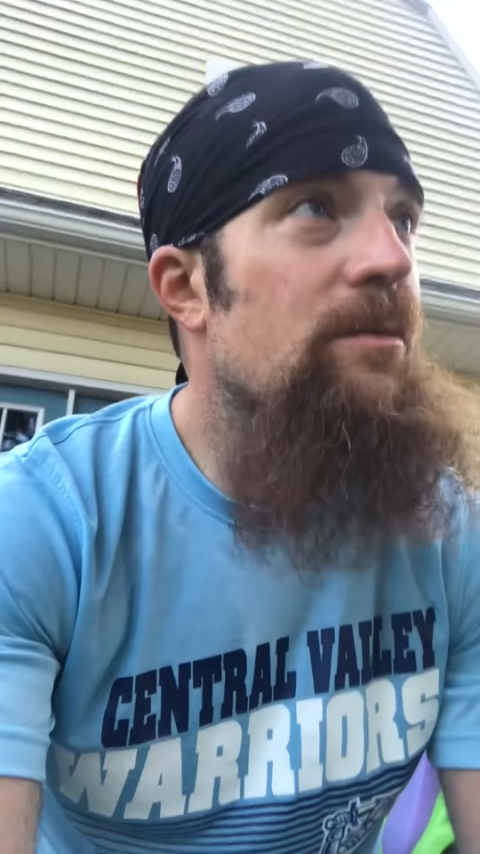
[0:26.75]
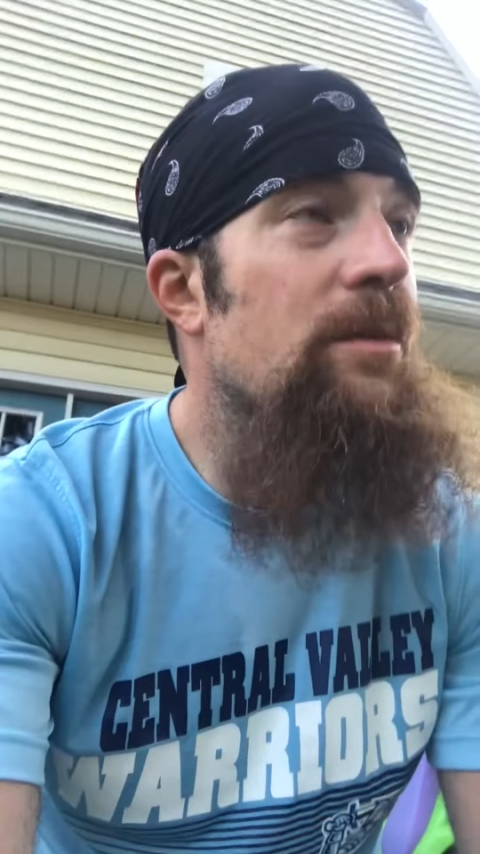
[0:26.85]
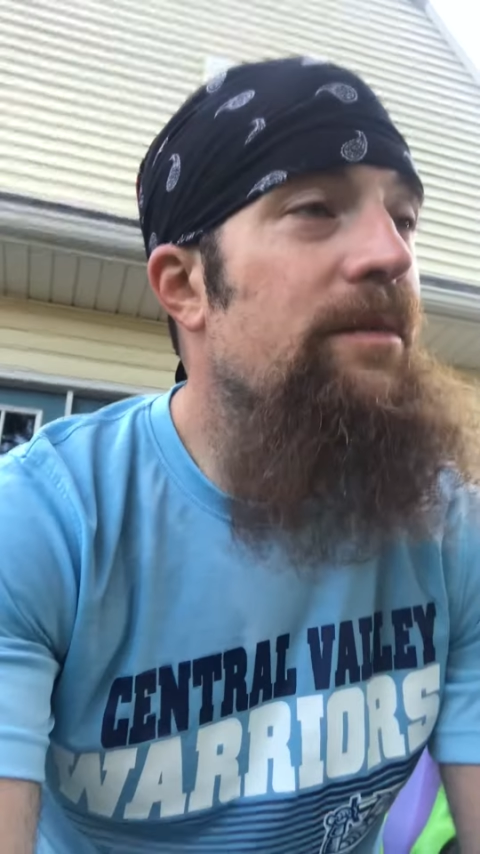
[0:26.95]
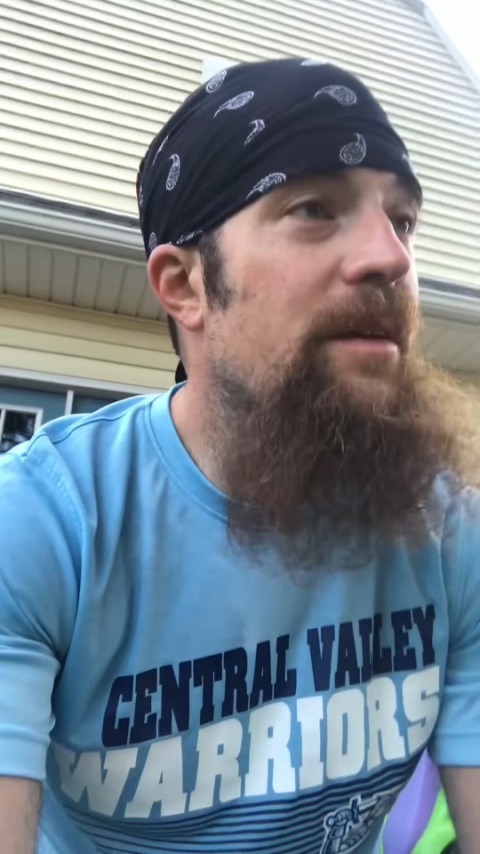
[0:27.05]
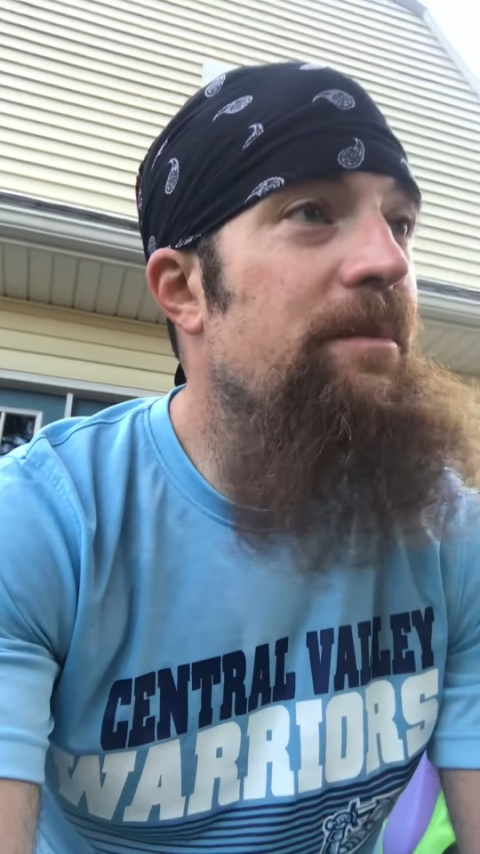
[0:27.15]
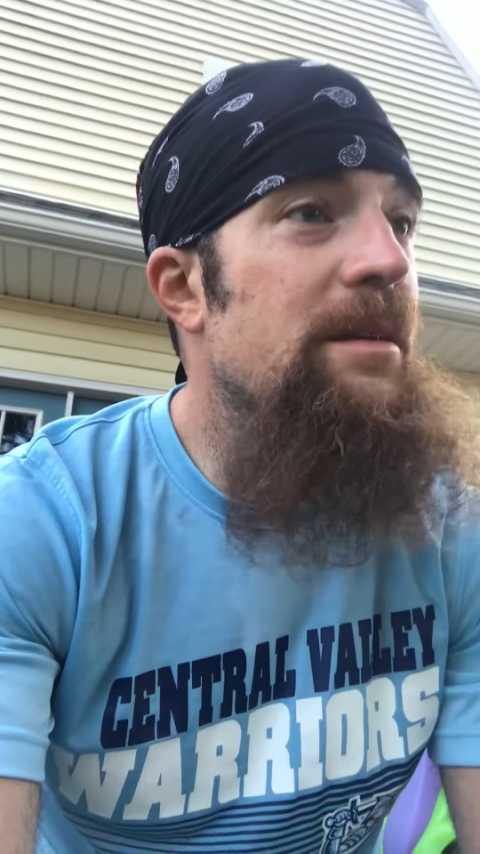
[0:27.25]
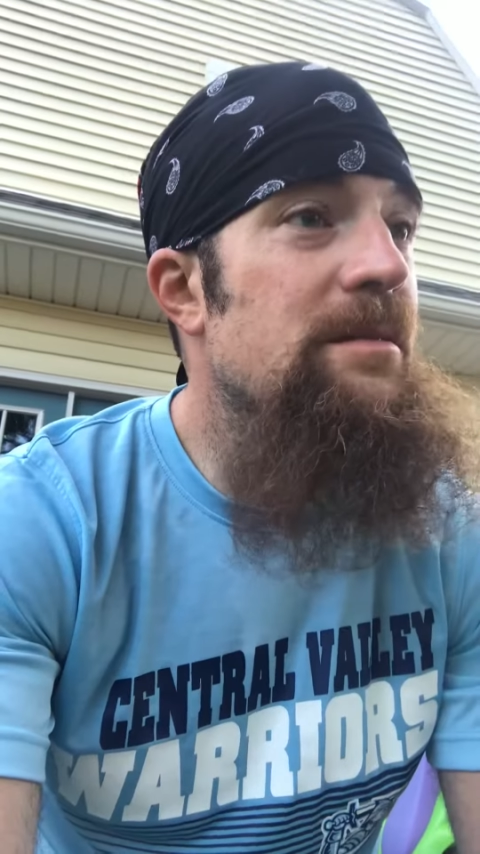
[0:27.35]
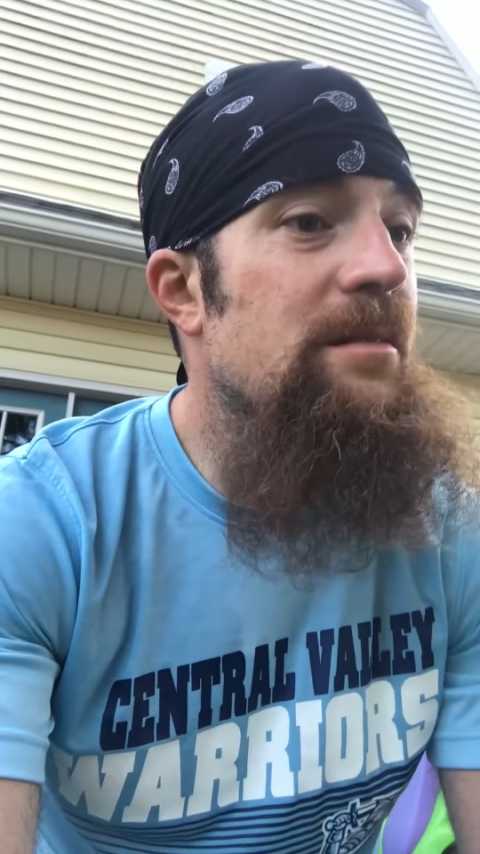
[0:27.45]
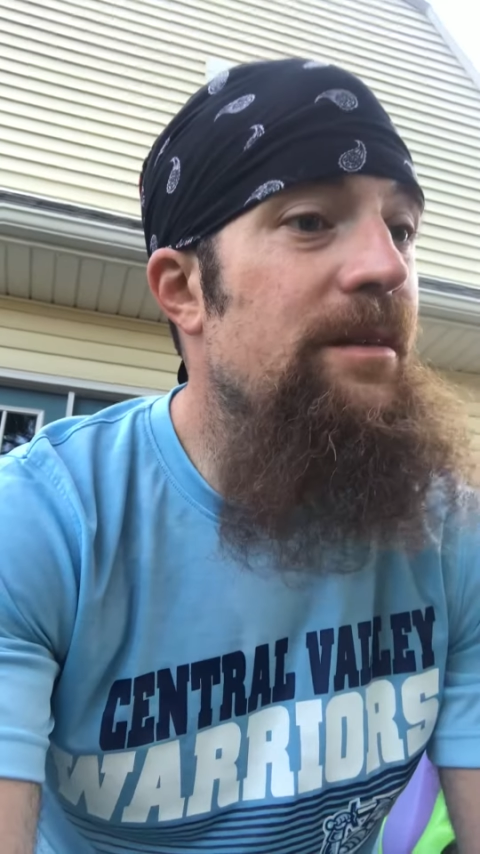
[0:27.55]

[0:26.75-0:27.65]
25 minutes of